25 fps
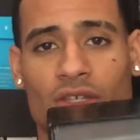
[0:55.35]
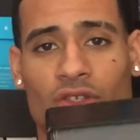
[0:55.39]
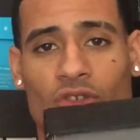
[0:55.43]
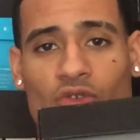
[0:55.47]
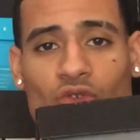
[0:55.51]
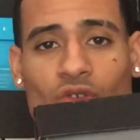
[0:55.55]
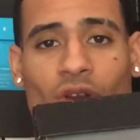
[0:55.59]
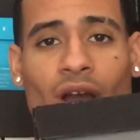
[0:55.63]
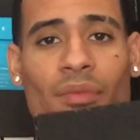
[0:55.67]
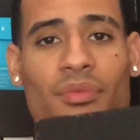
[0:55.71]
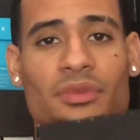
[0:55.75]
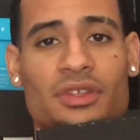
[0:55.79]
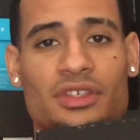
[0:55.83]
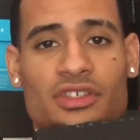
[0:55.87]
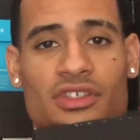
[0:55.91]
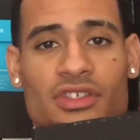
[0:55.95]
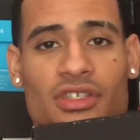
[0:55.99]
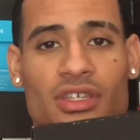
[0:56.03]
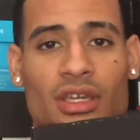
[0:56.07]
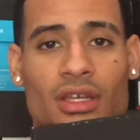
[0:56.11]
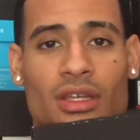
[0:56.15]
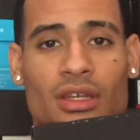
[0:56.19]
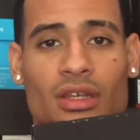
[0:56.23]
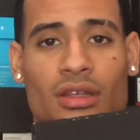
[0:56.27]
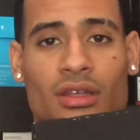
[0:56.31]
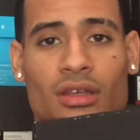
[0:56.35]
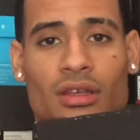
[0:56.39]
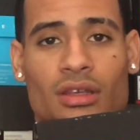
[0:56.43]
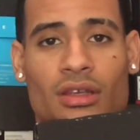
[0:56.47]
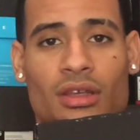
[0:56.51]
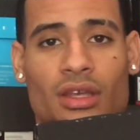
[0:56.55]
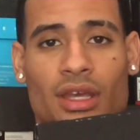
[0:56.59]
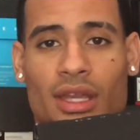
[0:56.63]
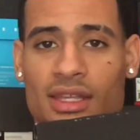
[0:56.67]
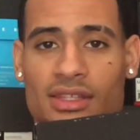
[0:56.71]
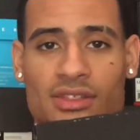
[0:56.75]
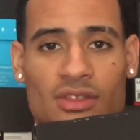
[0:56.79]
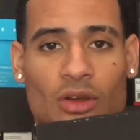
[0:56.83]
You drop this shit
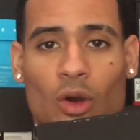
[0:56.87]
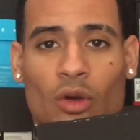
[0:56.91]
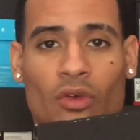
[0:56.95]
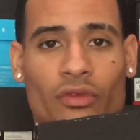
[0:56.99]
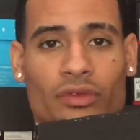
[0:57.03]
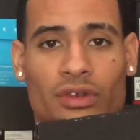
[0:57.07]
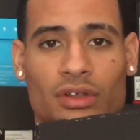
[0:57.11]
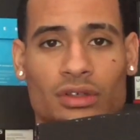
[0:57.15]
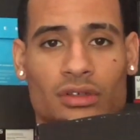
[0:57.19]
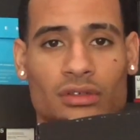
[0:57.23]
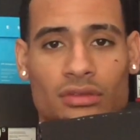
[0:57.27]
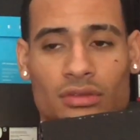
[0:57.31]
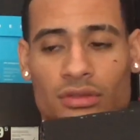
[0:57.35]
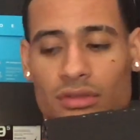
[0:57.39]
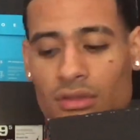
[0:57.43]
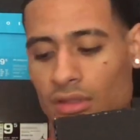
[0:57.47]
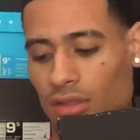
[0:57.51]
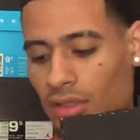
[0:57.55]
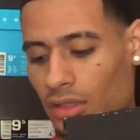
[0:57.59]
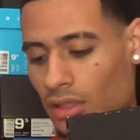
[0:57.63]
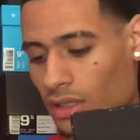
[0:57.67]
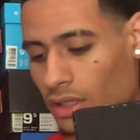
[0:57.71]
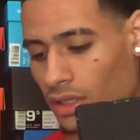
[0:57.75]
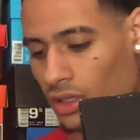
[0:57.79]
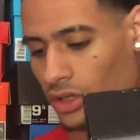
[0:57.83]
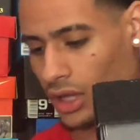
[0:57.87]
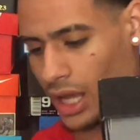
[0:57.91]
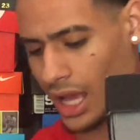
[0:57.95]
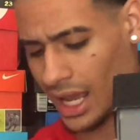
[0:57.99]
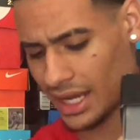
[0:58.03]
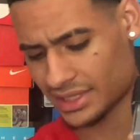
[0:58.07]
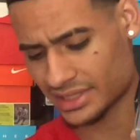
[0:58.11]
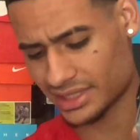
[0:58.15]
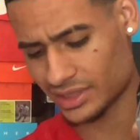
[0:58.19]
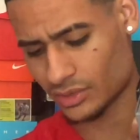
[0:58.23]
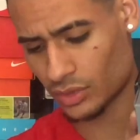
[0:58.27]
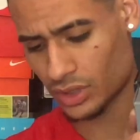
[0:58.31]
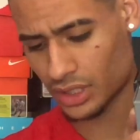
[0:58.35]
and it's over. You know,
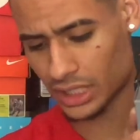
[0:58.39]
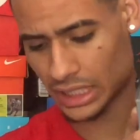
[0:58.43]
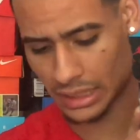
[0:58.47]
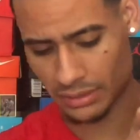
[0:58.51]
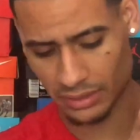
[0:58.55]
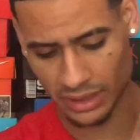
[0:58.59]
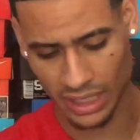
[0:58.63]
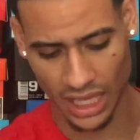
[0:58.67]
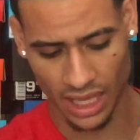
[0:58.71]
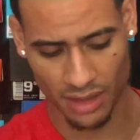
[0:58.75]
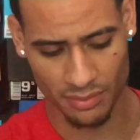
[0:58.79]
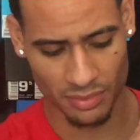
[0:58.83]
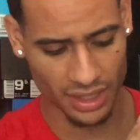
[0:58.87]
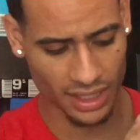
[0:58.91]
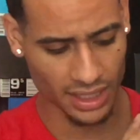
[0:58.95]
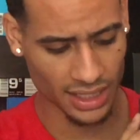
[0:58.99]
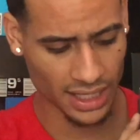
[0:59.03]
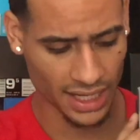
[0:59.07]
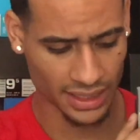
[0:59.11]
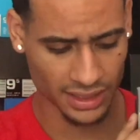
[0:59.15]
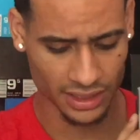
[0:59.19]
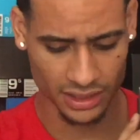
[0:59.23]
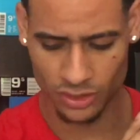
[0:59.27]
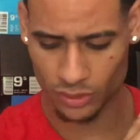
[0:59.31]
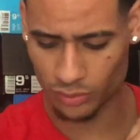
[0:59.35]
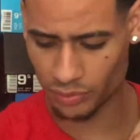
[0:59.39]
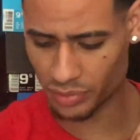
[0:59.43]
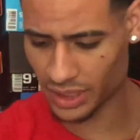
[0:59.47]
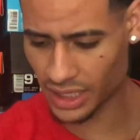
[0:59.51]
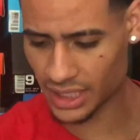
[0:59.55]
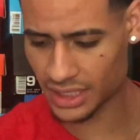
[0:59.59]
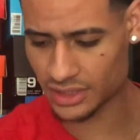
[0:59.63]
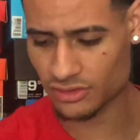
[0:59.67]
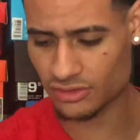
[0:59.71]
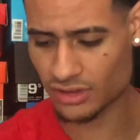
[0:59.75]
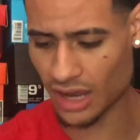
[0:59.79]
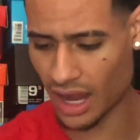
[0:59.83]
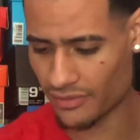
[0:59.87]
actually, one of them came in, like, the
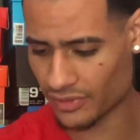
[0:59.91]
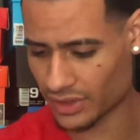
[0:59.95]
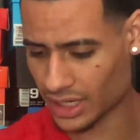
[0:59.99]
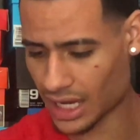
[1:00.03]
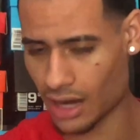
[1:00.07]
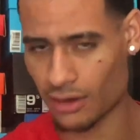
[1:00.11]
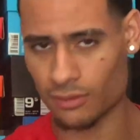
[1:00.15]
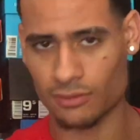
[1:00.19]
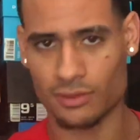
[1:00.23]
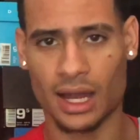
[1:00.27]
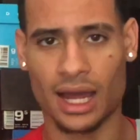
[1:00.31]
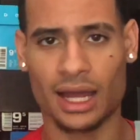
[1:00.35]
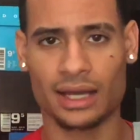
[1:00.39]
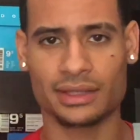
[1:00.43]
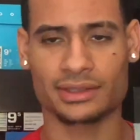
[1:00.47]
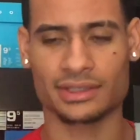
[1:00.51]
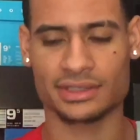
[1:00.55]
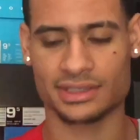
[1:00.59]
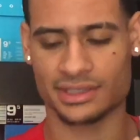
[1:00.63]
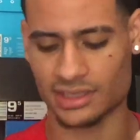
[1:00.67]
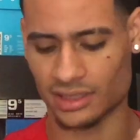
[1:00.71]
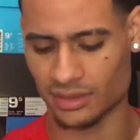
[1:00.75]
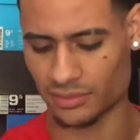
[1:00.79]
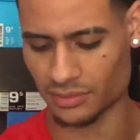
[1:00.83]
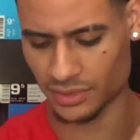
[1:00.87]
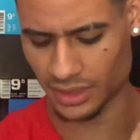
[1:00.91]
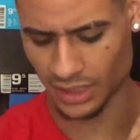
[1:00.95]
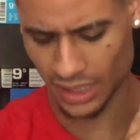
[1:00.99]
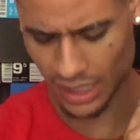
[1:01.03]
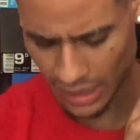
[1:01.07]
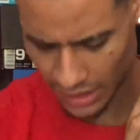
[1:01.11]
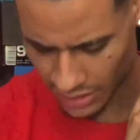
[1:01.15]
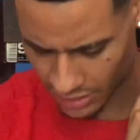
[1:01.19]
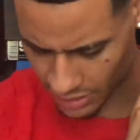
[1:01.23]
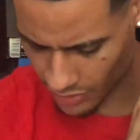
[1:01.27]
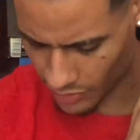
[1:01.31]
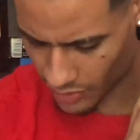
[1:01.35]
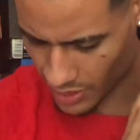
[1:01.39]
UPS driver got rocked or something. I
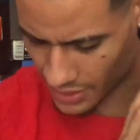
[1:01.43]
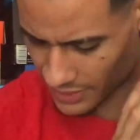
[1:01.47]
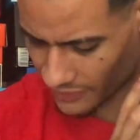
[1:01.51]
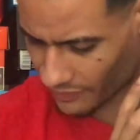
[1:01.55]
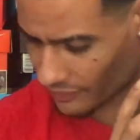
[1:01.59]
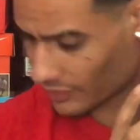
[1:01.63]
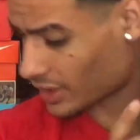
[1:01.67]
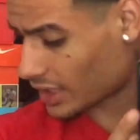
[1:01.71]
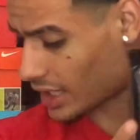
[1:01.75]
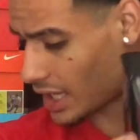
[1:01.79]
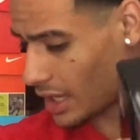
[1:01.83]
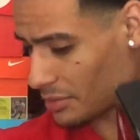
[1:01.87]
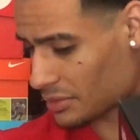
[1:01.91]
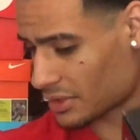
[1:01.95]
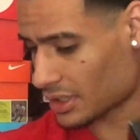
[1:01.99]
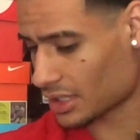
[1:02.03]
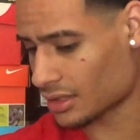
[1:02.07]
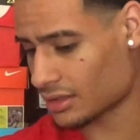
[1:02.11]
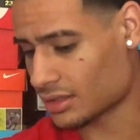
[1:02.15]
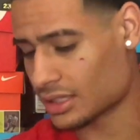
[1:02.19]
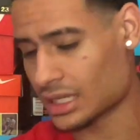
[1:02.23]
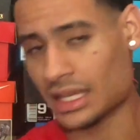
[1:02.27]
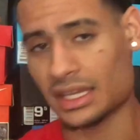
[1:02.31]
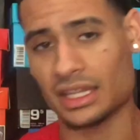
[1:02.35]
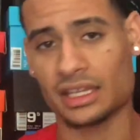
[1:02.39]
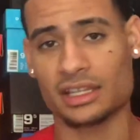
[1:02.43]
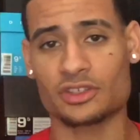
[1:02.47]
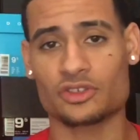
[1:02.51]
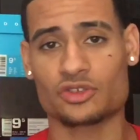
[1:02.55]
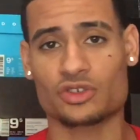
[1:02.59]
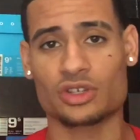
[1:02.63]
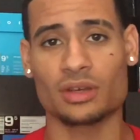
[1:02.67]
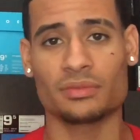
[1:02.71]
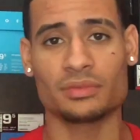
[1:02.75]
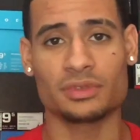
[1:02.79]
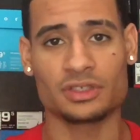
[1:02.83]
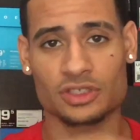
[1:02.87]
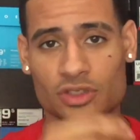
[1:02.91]
don't know what the fuck happened there. And then nigga
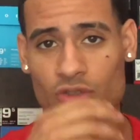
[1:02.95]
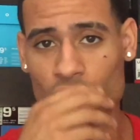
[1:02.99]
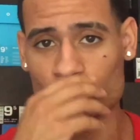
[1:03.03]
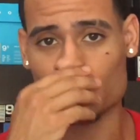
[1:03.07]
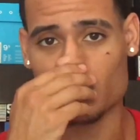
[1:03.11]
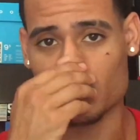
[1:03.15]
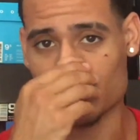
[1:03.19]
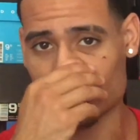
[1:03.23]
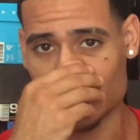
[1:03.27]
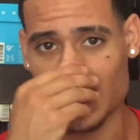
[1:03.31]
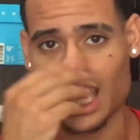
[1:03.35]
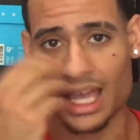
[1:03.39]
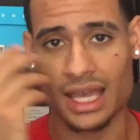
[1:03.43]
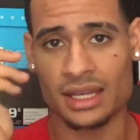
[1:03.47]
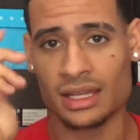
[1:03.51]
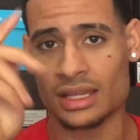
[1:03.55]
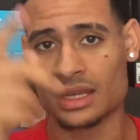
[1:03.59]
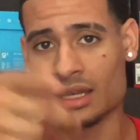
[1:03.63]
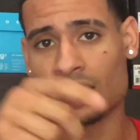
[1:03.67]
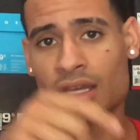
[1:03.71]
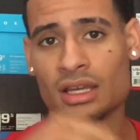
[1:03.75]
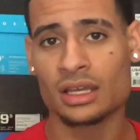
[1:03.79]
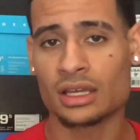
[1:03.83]
tripped, his shoes weren't tied.